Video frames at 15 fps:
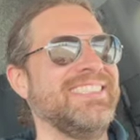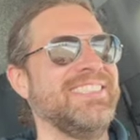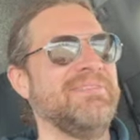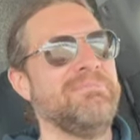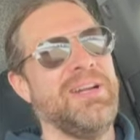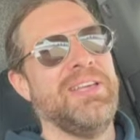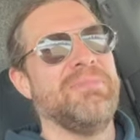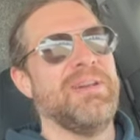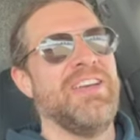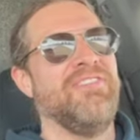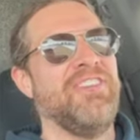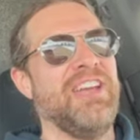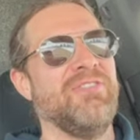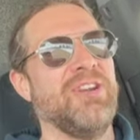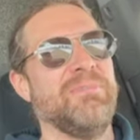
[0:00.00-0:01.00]
Probably my
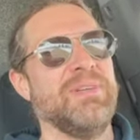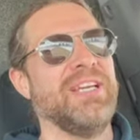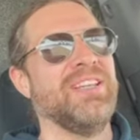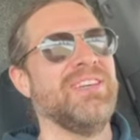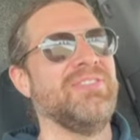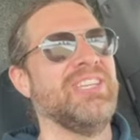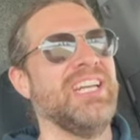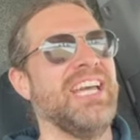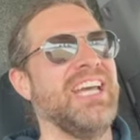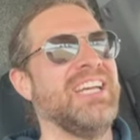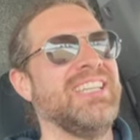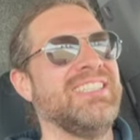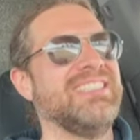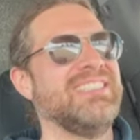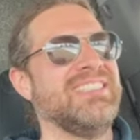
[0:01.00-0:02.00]
favorite meal of the day.
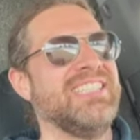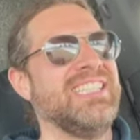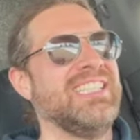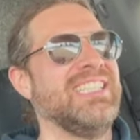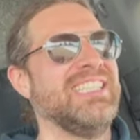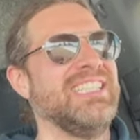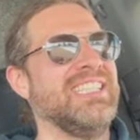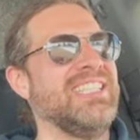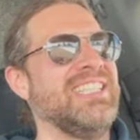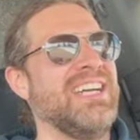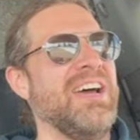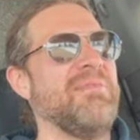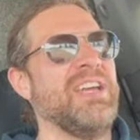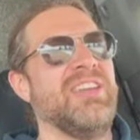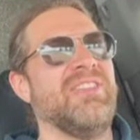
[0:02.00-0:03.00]
I
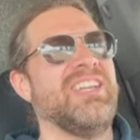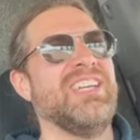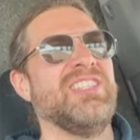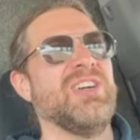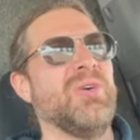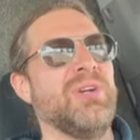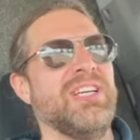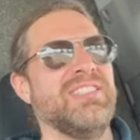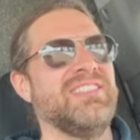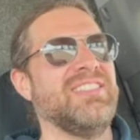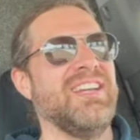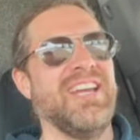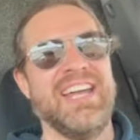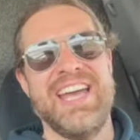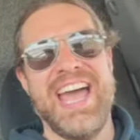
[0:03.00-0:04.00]
might even get donuts
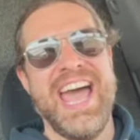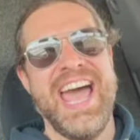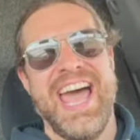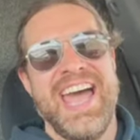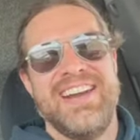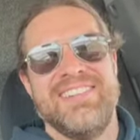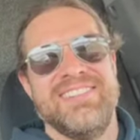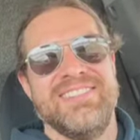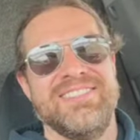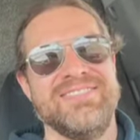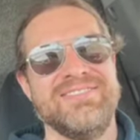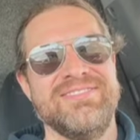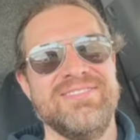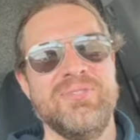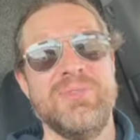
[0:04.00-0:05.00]
today. I don't know.
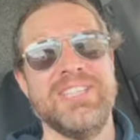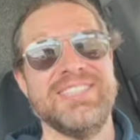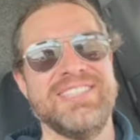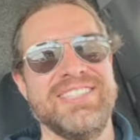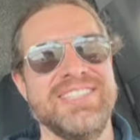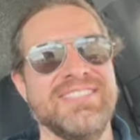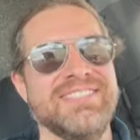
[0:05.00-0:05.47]
We'll see.